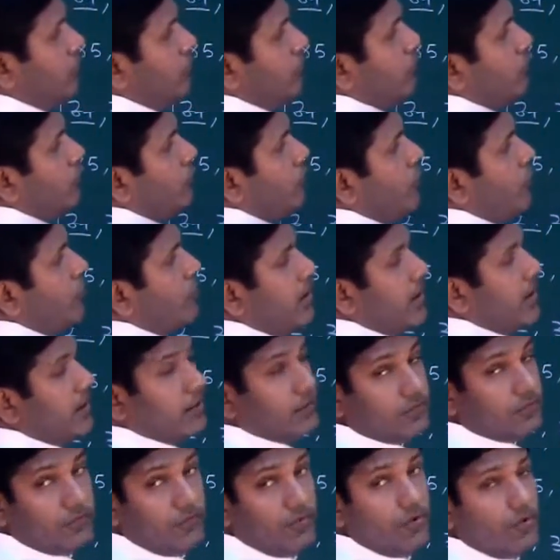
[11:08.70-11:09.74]
4
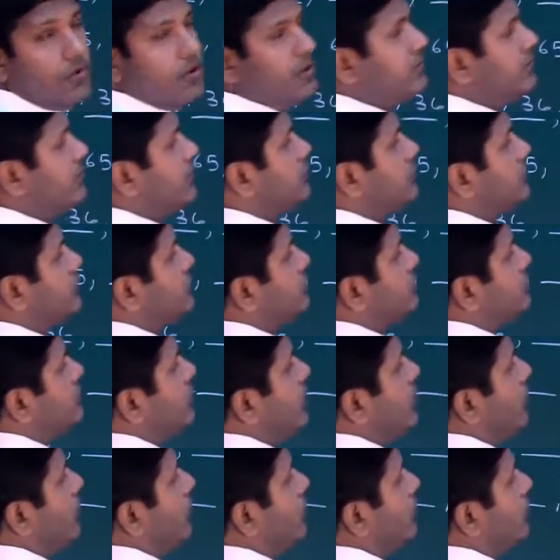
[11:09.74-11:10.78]
minus 4 is
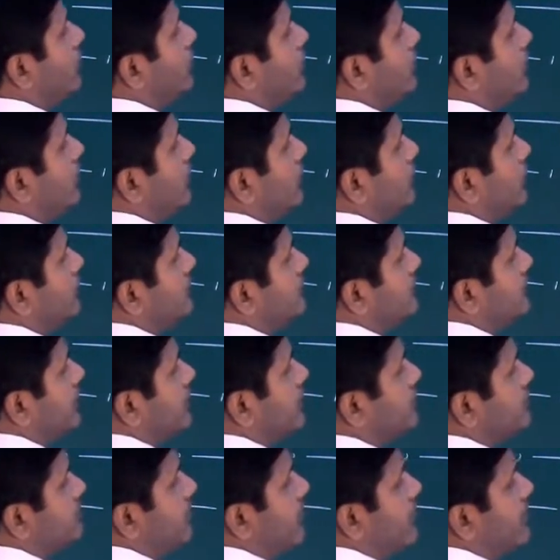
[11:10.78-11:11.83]
0.
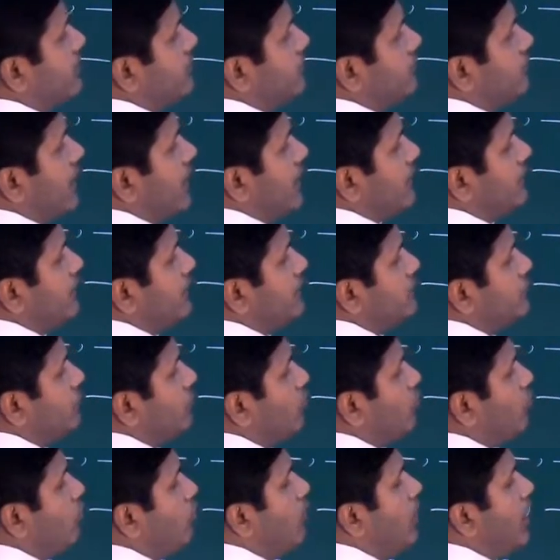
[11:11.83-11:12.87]
6 minus 5 is
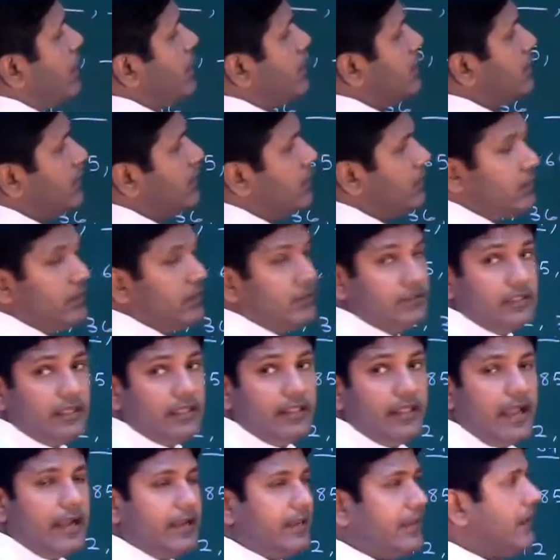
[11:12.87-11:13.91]
1. See,
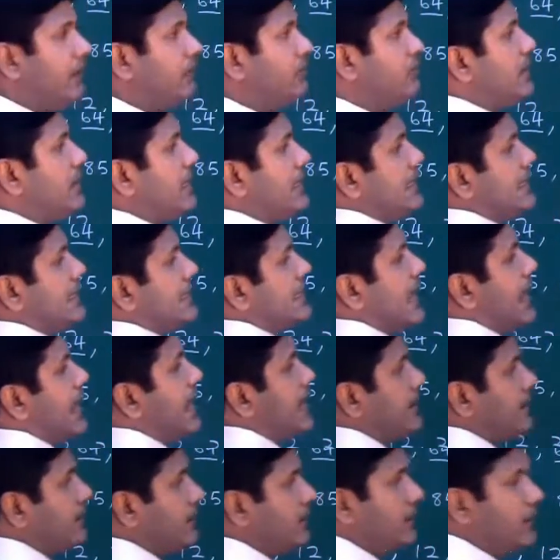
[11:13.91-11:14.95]
that gives me
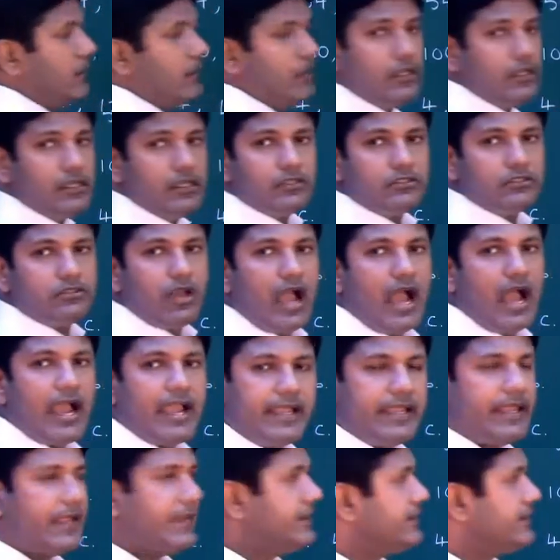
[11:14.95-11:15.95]
10. So I can